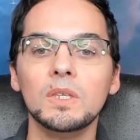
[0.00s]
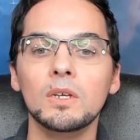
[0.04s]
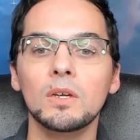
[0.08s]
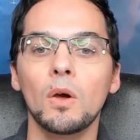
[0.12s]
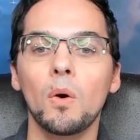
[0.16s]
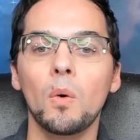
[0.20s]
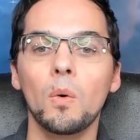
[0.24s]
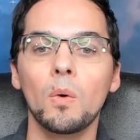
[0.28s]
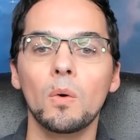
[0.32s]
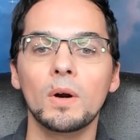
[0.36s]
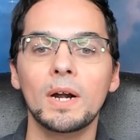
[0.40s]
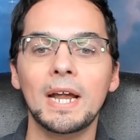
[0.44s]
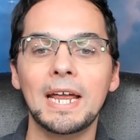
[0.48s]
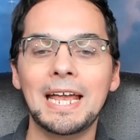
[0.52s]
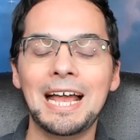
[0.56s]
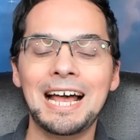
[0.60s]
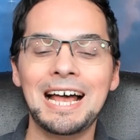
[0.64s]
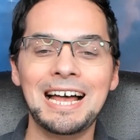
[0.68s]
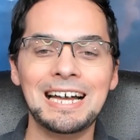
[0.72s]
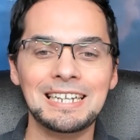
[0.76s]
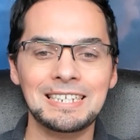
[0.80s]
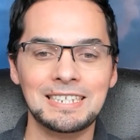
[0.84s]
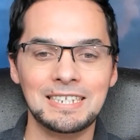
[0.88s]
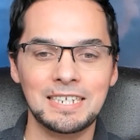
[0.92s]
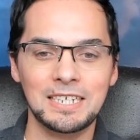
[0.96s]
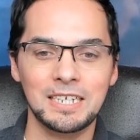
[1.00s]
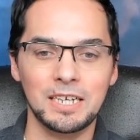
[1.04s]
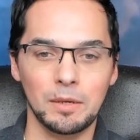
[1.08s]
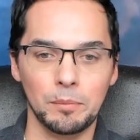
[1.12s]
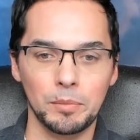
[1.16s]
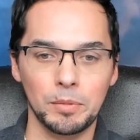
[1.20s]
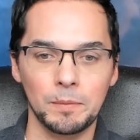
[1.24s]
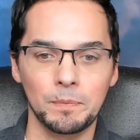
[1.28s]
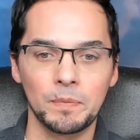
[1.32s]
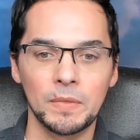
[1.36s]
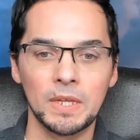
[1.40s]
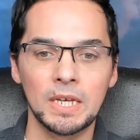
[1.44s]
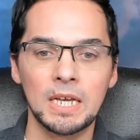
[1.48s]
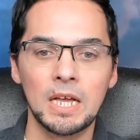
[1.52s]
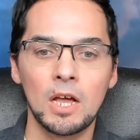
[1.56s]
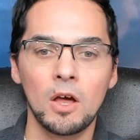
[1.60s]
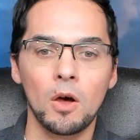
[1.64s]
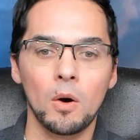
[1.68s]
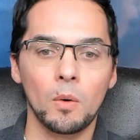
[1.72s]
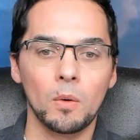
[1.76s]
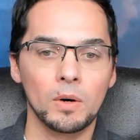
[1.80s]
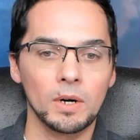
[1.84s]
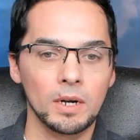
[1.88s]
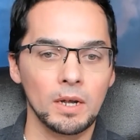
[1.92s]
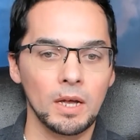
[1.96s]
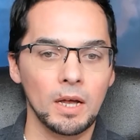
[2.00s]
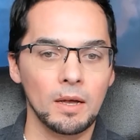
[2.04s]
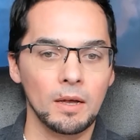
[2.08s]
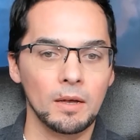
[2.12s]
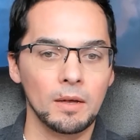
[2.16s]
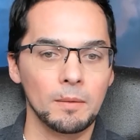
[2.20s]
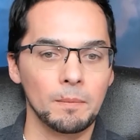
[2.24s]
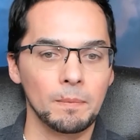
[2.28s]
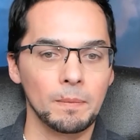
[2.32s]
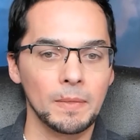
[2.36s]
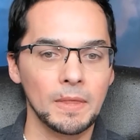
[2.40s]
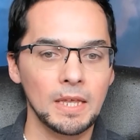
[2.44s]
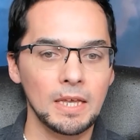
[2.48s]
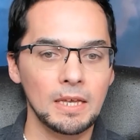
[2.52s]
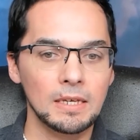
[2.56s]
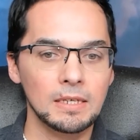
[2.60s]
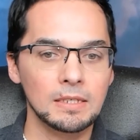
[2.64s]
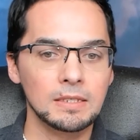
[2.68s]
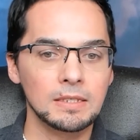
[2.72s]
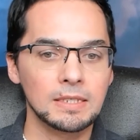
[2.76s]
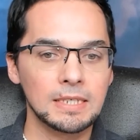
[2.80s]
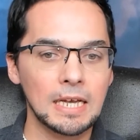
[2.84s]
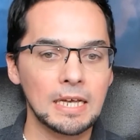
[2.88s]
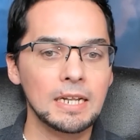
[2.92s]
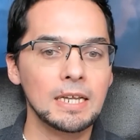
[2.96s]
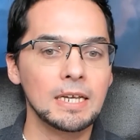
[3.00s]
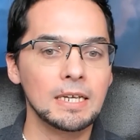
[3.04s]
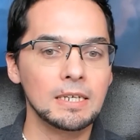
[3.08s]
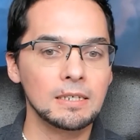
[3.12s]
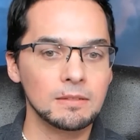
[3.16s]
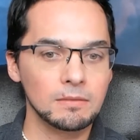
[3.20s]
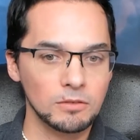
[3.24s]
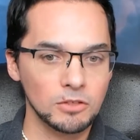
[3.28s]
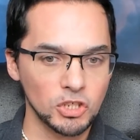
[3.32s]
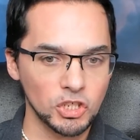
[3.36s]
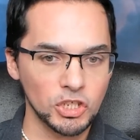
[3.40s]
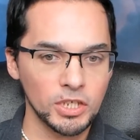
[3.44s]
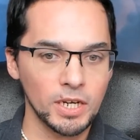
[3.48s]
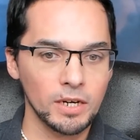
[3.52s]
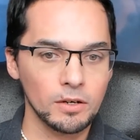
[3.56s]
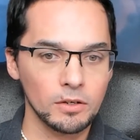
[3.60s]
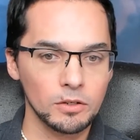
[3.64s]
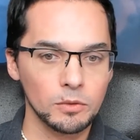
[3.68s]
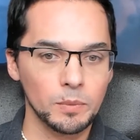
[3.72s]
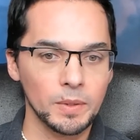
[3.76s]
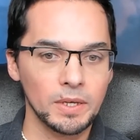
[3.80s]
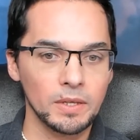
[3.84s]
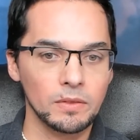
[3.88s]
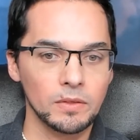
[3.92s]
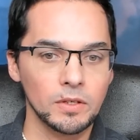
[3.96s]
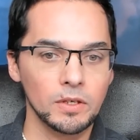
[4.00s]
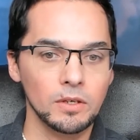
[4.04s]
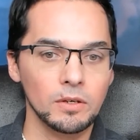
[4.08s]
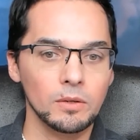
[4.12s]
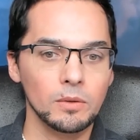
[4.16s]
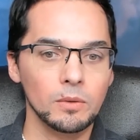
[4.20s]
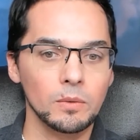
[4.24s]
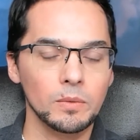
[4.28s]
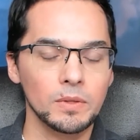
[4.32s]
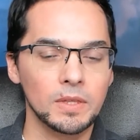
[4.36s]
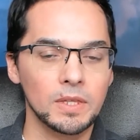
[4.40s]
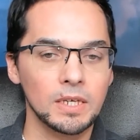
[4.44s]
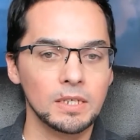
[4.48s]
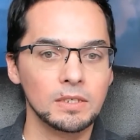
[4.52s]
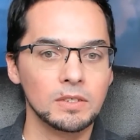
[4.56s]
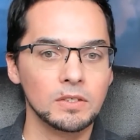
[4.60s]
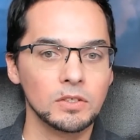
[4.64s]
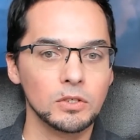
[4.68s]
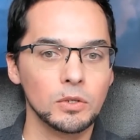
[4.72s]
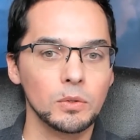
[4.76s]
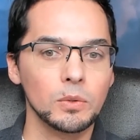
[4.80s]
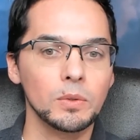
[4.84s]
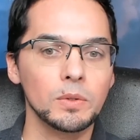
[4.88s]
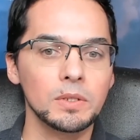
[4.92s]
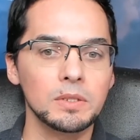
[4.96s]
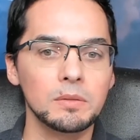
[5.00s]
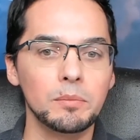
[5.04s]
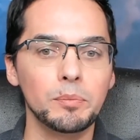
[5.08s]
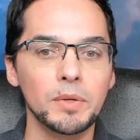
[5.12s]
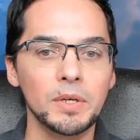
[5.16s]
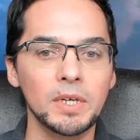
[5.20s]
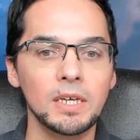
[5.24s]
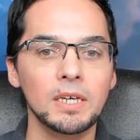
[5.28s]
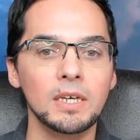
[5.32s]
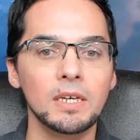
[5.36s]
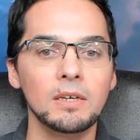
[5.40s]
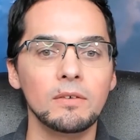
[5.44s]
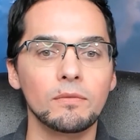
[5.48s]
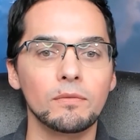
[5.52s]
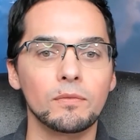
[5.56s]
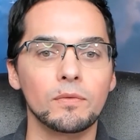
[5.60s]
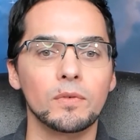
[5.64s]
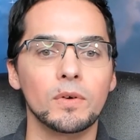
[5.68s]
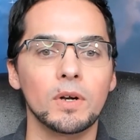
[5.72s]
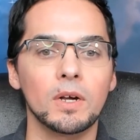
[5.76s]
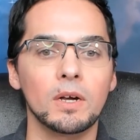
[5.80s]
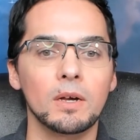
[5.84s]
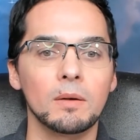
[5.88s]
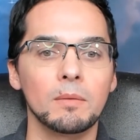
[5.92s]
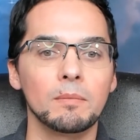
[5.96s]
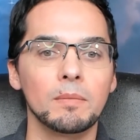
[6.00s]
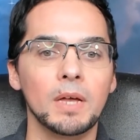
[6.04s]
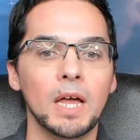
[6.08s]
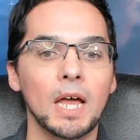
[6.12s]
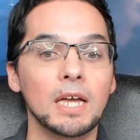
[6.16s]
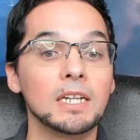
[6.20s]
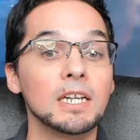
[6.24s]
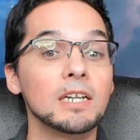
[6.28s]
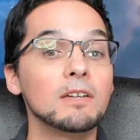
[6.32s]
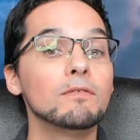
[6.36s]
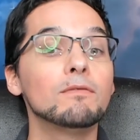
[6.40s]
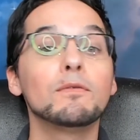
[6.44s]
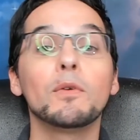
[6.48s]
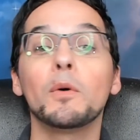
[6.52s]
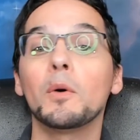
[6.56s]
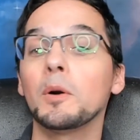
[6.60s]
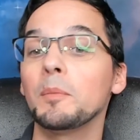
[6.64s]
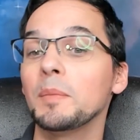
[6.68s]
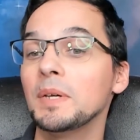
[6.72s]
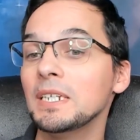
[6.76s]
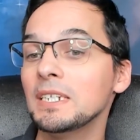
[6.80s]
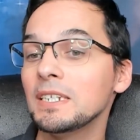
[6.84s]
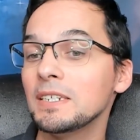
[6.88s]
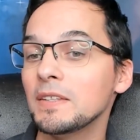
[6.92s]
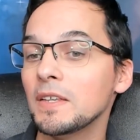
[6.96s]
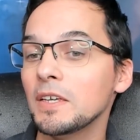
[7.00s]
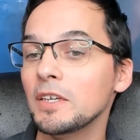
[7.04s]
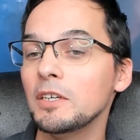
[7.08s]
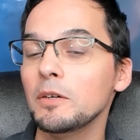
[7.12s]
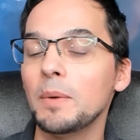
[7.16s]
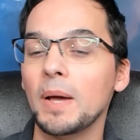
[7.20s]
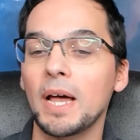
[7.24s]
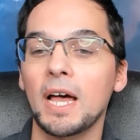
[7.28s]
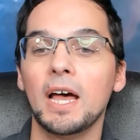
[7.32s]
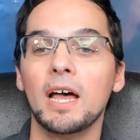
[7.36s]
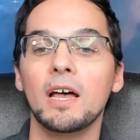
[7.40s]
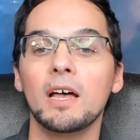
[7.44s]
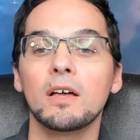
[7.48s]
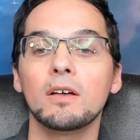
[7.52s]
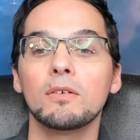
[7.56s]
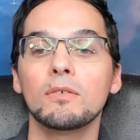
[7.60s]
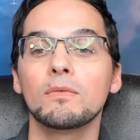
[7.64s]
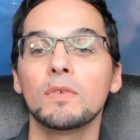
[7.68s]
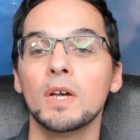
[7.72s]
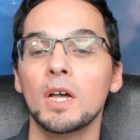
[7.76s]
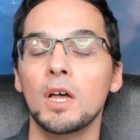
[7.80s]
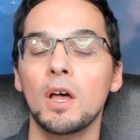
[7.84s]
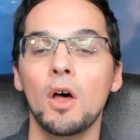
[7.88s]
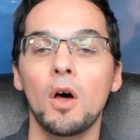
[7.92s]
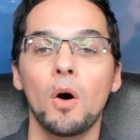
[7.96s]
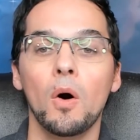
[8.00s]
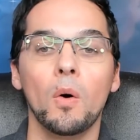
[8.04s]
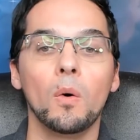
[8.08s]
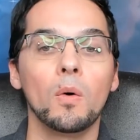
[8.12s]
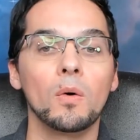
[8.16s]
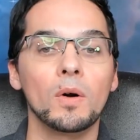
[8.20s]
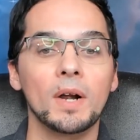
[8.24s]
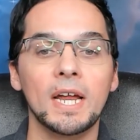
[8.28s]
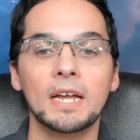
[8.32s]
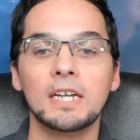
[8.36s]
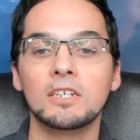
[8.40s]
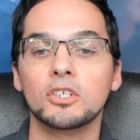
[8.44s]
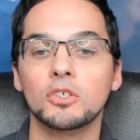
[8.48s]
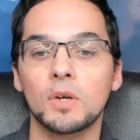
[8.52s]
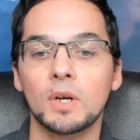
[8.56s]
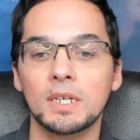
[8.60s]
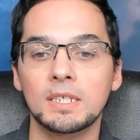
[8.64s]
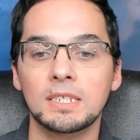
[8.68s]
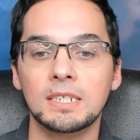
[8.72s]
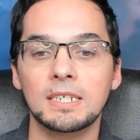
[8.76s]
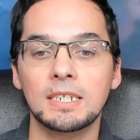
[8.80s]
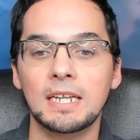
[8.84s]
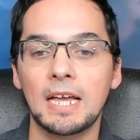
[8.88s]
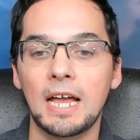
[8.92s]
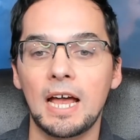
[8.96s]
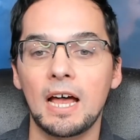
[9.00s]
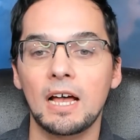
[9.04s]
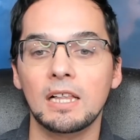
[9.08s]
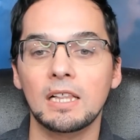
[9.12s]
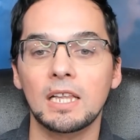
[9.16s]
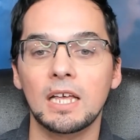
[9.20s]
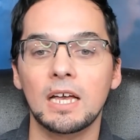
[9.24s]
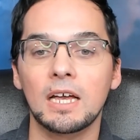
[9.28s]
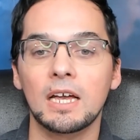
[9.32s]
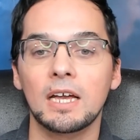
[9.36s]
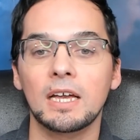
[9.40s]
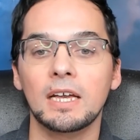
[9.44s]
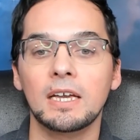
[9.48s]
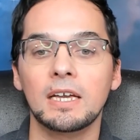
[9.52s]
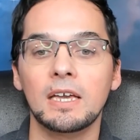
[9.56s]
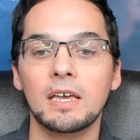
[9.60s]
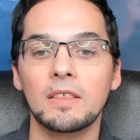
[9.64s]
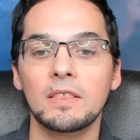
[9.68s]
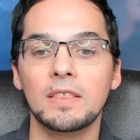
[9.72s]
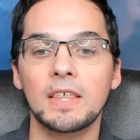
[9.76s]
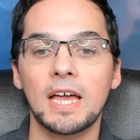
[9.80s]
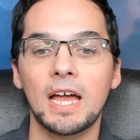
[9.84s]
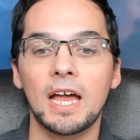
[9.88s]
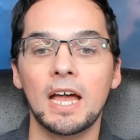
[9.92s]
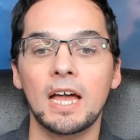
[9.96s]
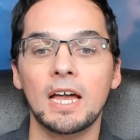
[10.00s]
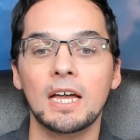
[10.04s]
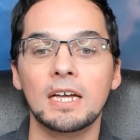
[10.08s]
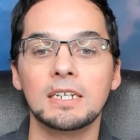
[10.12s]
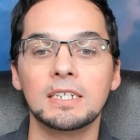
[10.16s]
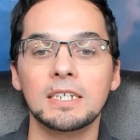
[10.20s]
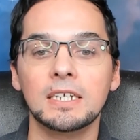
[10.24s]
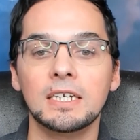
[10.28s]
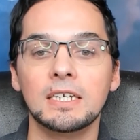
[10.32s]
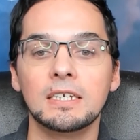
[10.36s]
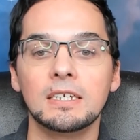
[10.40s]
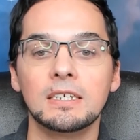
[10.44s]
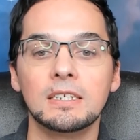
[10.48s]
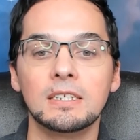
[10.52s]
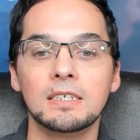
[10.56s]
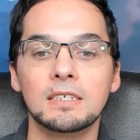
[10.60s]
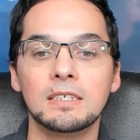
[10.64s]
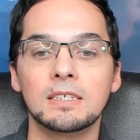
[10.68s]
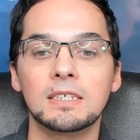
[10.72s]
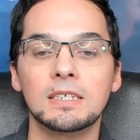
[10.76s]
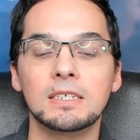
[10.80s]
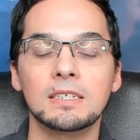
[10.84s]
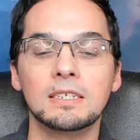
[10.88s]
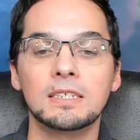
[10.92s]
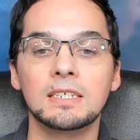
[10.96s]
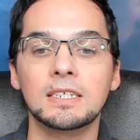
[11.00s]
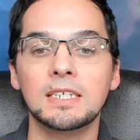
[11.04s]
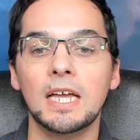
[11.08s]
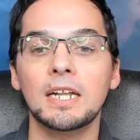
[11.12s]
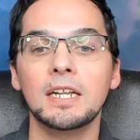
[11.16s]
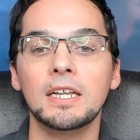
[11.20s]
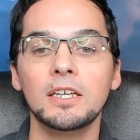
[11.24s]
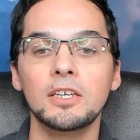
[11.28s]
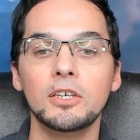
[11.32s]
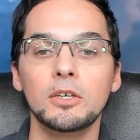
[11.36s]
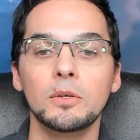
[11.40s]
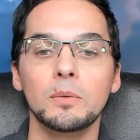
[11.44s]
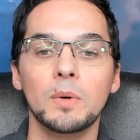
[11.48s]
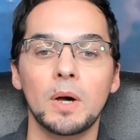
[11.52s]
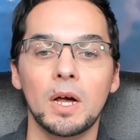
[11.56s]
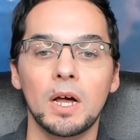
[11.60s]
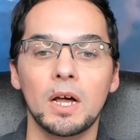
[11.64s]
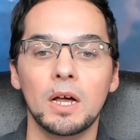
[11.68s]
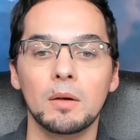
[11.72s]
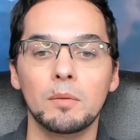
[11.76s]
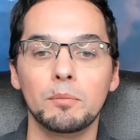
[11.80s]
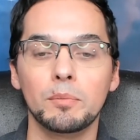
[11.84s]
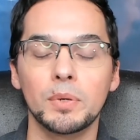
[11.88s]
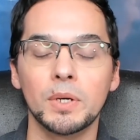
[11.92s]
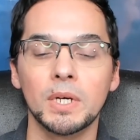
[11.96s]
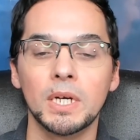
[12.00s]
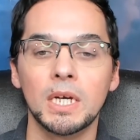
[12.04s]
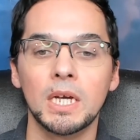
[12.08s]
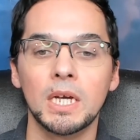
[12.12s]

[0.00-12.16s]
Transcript: or a hot tip or is getting shared with you. This could be from an informant that you have or a trusted ally that is setting you up